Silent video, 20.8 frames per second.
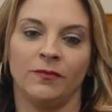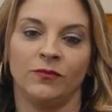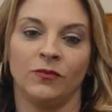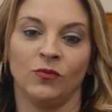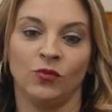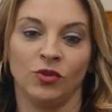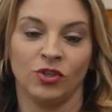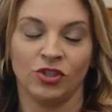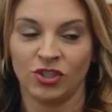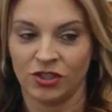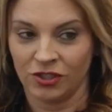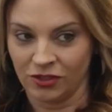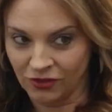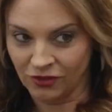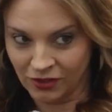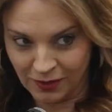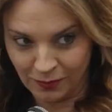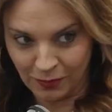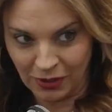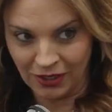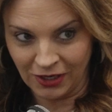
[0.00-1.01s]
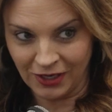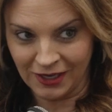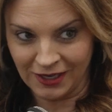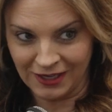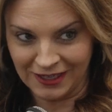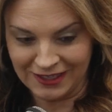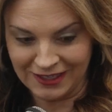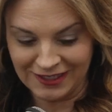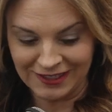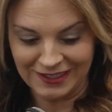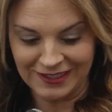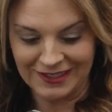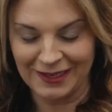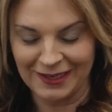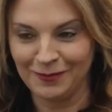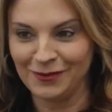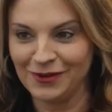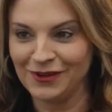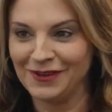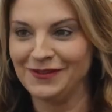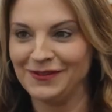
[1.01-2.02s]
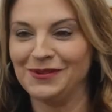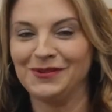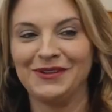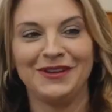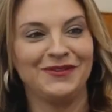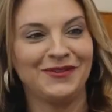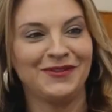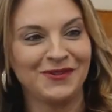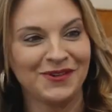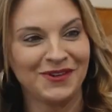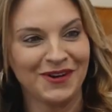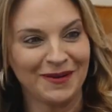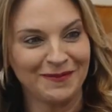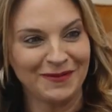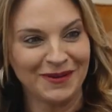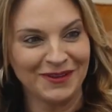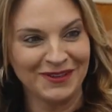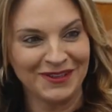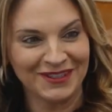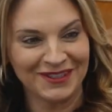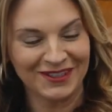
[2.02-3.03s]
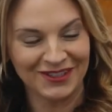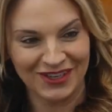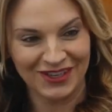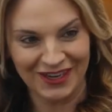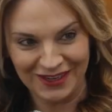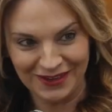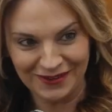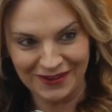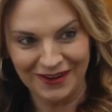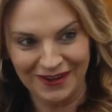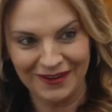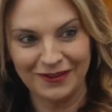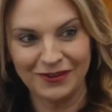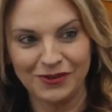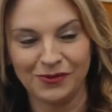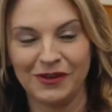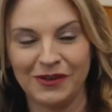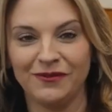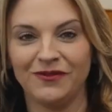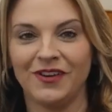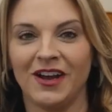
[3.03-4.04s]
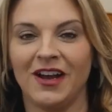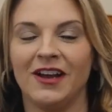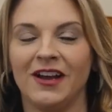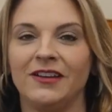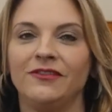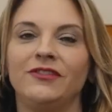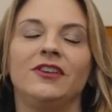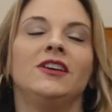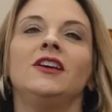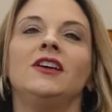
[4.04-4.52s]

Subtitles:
we're still on the market, and it's December of 24, almost January of 25.